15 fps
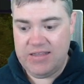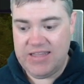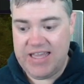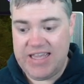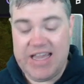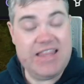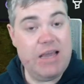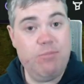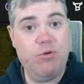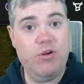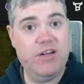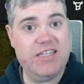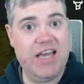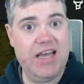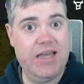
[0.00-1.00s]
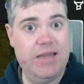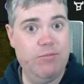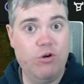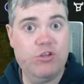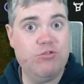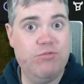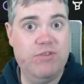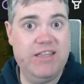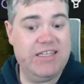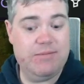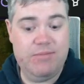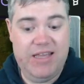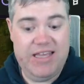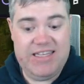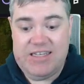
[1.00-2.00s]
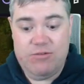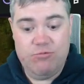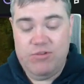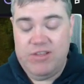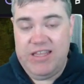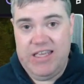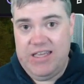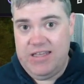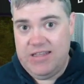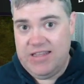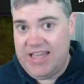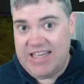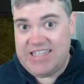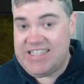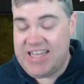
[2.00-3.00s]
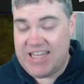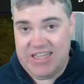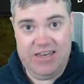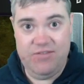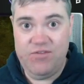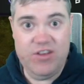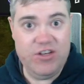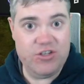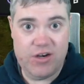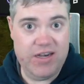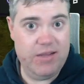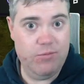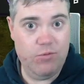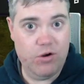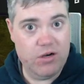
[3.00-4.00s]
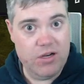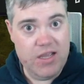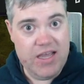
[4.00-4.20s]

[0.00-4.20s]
like at that point in time, ultra realism isn't really like a selling feature anymore.